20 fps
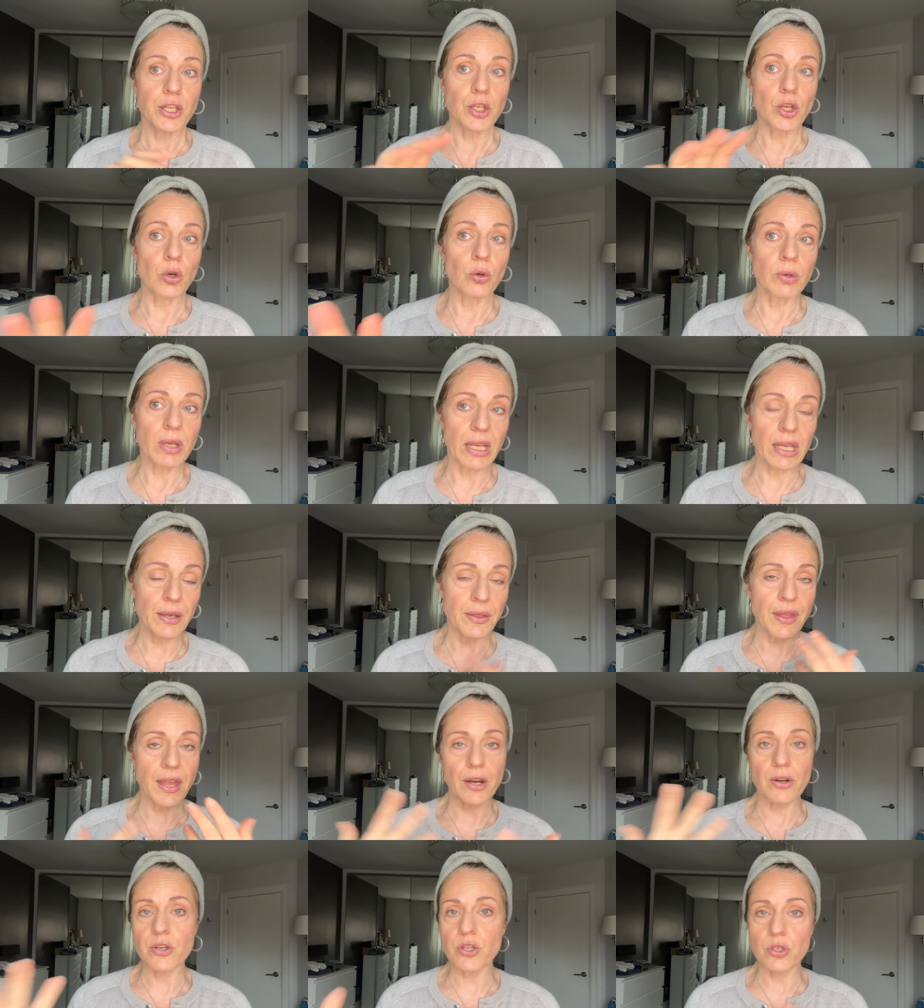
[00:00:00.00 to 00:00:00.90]
know, in
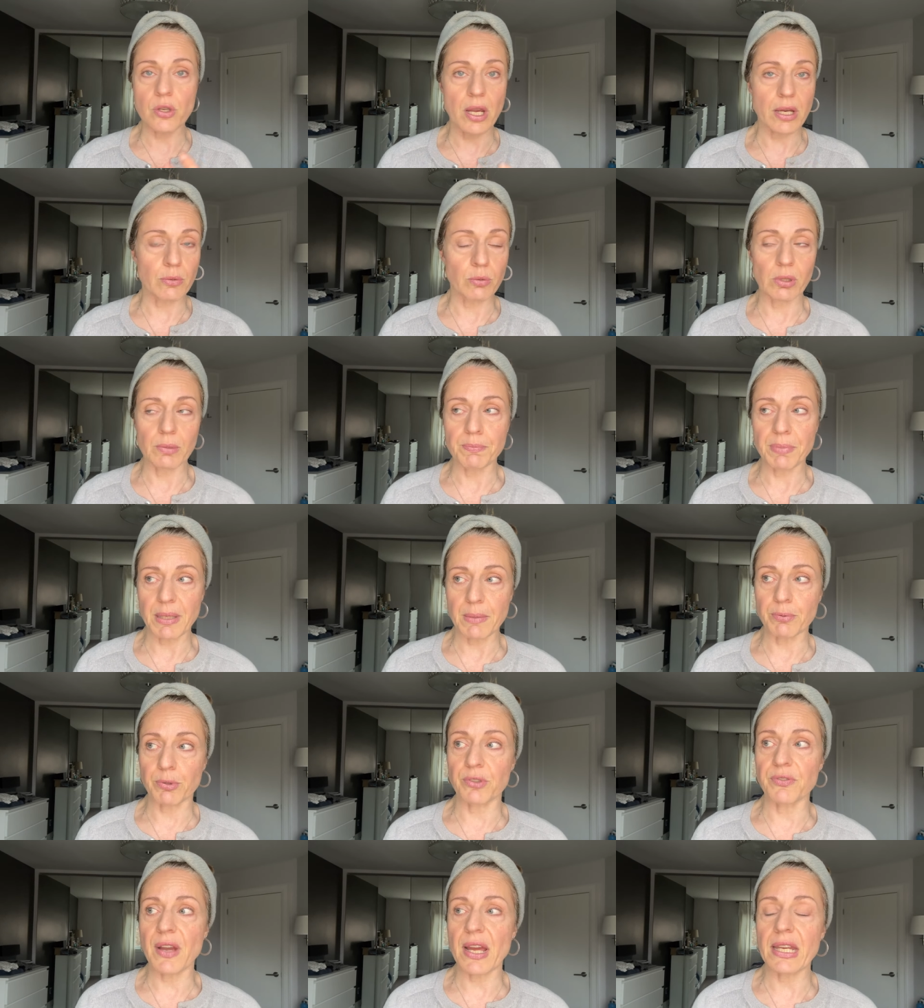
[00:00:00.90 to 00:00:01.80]
there. So I will be
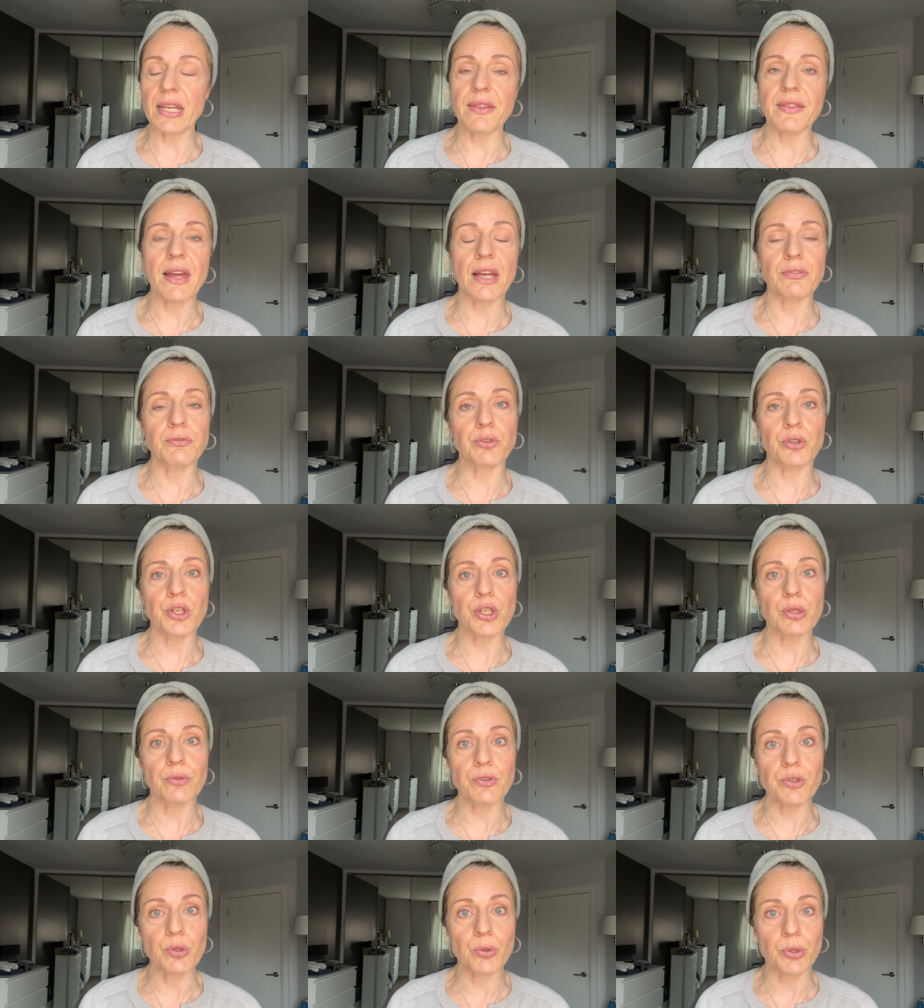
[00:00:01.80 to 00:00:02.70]
providing that for you
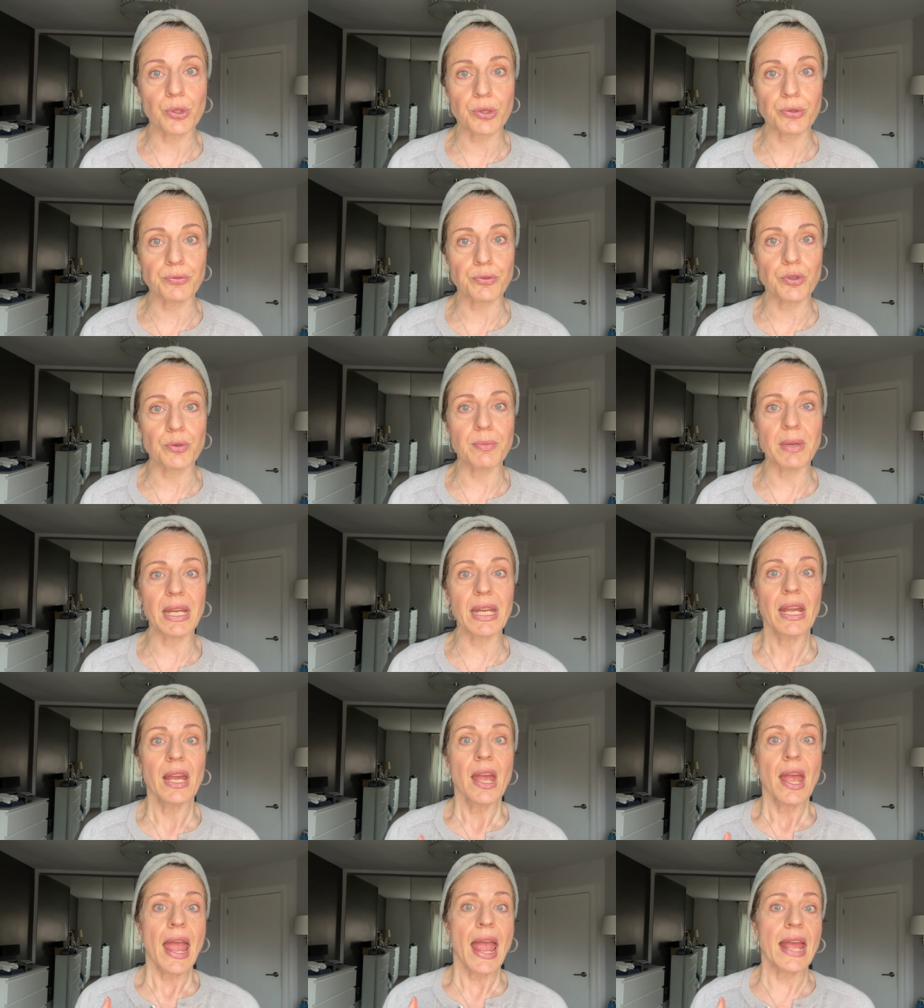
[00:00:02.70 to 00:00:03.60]
if you order for me.
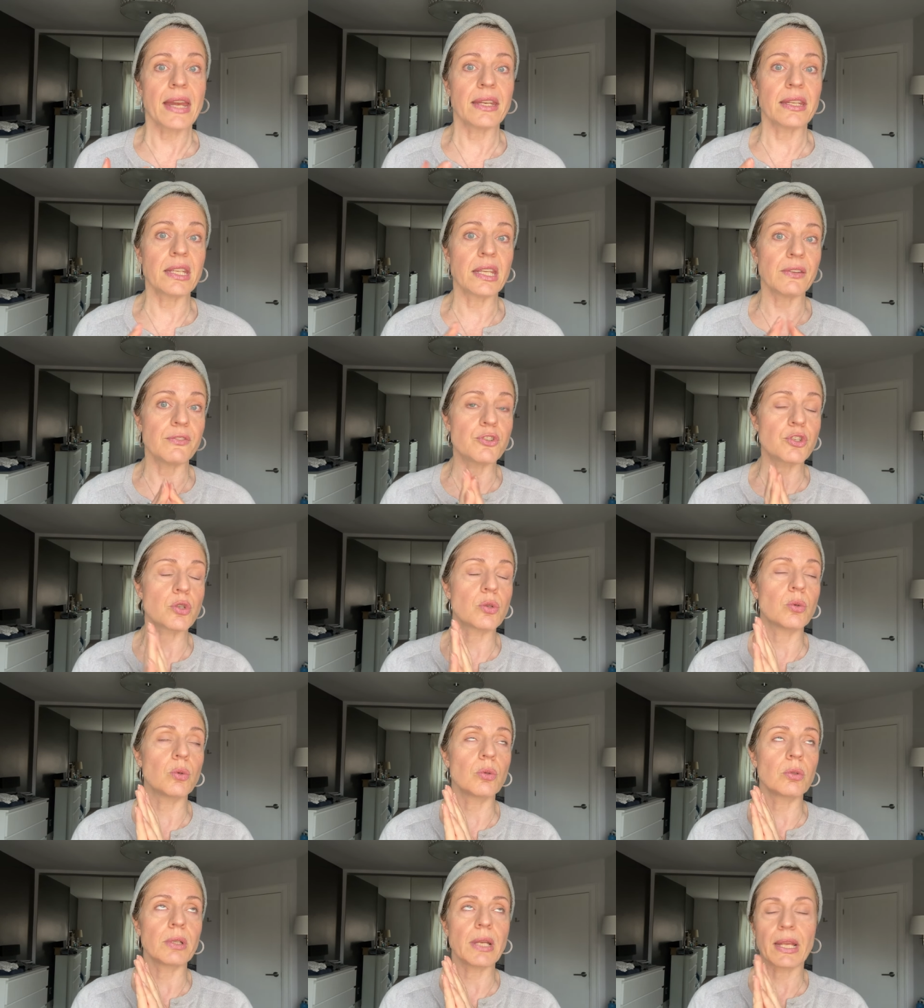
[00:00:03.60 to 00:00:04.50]
And it gives
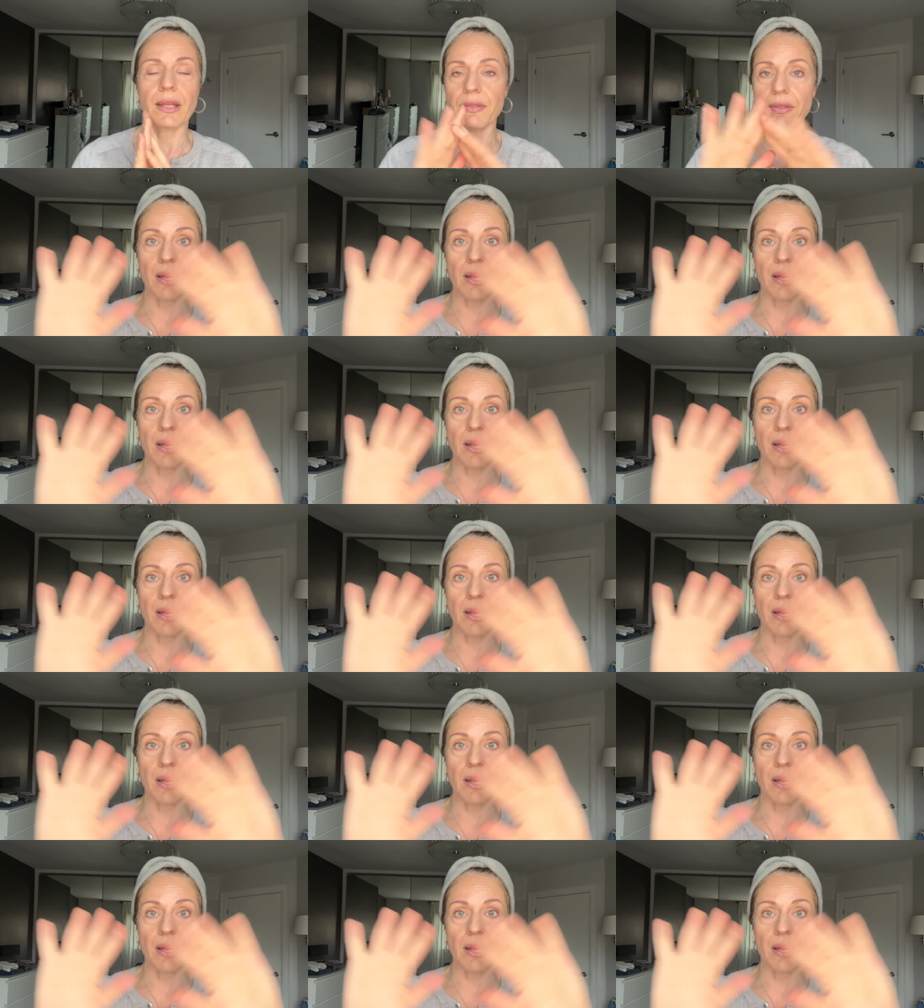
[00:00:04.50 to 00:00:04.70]
you like the